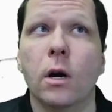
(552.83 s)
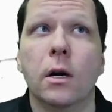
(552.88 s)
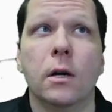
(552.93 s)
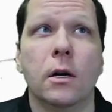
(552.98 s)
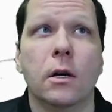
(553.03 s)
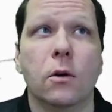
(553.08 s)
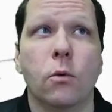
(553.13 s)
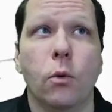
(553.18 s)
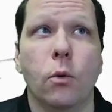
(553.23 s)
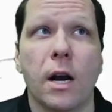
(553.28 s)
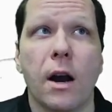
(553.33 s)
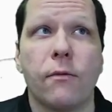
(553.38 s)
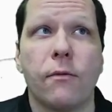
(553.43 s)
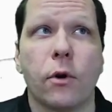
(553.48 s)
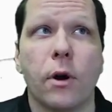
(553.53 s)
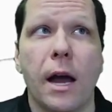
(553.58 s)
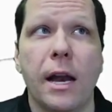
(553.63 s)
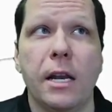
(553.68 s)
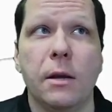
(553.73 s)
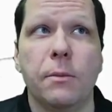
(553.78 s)
whatever
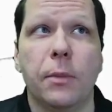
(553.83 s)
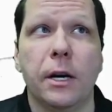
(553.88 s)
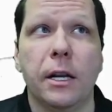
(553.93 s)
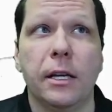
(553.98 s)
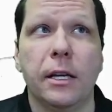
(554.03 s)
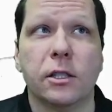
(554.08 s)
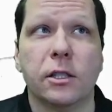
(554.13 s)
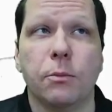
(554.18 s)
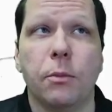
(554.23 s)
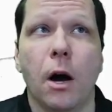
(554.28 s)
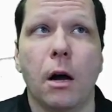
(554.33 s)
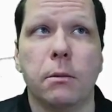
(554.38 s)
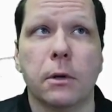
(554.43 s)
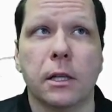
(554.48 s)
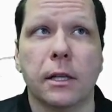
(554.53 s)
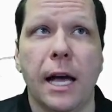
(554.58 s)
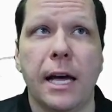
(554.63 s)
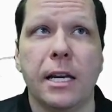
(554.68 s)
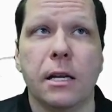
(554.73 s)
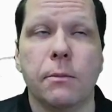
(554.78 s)
anybody, it's a public
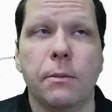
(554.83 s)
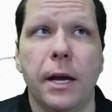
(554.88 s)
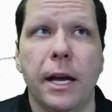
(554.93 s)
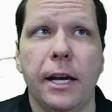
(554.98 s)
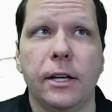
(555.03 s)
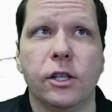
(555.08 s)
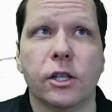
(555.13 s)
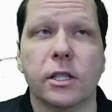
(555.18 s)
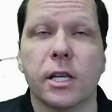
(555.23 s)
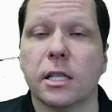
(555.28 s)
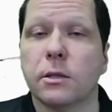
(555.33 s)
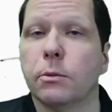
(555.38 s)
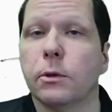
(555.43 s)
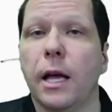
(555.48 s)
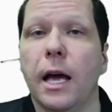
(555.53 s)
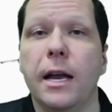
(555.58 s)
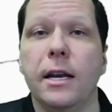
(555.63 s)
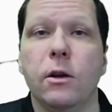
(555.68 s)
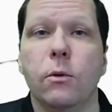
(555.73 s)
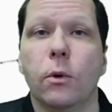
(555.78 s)
landing page accessible
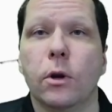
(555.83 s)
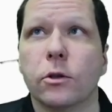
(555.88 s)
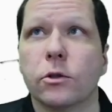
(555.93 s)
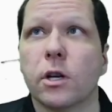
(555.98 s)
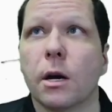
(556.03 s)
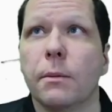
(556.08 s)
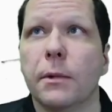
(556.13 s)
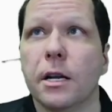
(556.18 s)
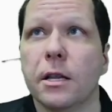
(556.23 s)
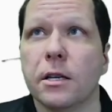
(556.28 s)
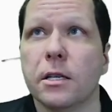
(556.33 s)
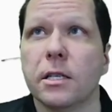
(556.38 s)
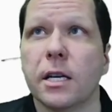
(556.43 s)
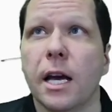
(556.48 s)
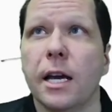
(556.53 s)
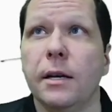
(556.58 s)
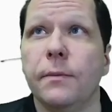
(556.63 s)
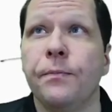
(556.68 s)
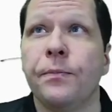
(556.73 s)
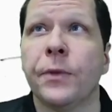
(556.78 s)
to anyone who's coming to the
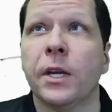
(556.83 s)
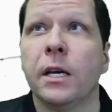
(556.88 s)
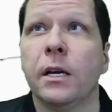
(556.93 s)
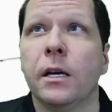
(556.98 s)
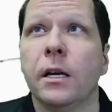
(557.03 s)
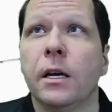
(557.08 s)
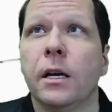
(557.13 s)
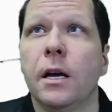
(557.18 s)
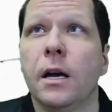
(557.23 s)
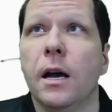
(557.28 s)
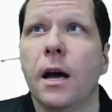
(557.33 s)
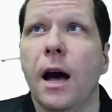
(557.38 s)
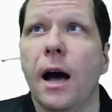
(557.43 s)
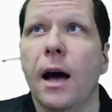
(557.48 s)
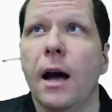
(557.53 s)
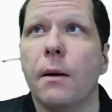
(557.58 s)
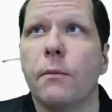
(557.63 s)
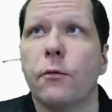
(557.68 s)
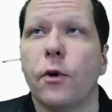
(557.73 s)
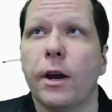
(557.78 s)
site.
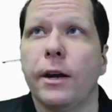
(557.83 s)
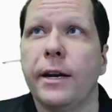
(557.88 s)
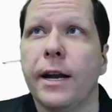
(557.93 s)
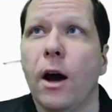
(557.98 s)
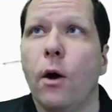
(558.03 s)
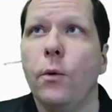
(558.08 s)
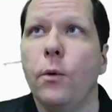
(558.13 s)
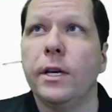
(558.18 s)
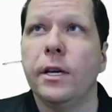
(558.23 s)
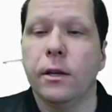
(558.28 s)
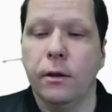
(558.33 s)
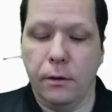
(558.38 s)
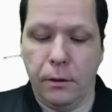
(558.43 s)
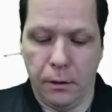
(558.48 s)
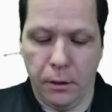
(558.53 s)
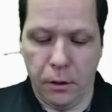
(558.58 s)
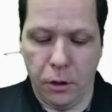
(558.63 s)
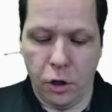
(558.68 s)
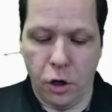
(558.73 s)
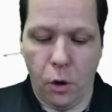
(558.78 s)
Right now we can
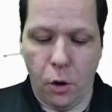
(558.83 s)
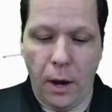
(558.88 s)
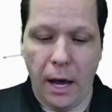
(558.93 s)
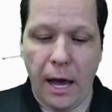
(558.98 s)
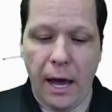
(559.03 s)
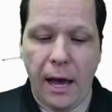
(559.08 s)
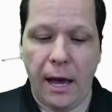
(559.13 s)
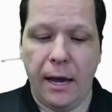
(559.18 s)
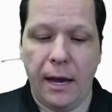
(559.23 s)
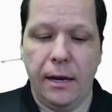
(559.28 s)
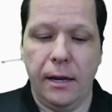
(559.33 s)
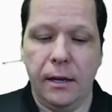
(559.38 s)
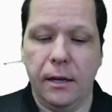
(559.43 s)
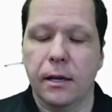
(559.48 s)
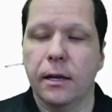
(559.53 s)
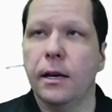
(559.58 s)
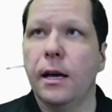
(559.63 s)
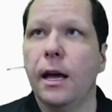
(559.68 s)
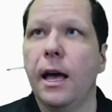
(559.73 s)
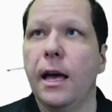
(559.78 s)
go ahead
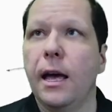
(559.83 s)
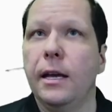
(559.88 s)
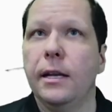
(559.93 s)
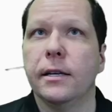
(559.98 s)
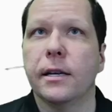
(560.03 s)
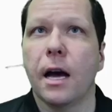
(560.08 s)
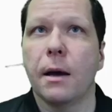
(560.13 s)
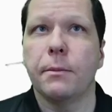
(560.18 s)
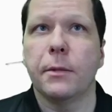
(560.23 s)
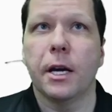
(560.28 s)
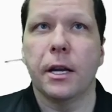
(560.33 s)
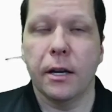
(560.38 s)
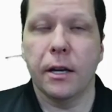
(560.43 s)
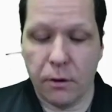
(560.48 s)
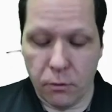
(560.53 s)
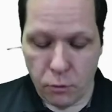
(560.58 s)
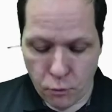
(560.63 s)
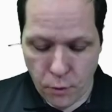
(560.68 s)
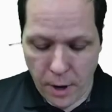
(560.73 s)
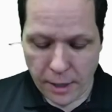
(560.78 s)
and I'm gonna
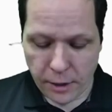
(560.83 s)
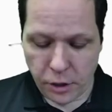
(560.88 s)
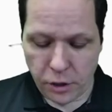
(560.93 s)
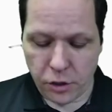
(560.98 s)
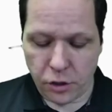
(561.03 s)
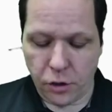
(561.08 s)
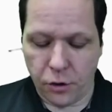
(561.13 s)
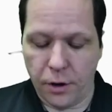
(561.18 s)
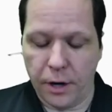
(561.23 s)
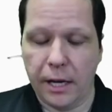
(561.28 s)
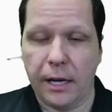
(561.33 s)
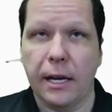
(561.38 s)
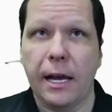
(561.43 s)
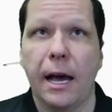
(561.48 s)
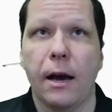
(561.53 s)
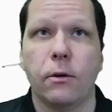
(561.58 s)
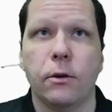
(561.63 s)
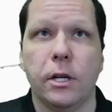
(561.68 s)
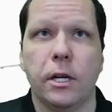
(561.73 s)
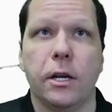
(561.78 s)
register an
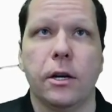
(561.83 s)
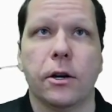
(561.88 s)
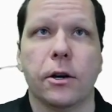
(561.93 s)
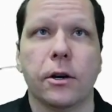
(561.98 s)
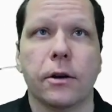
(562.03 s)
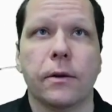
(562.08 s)
account here,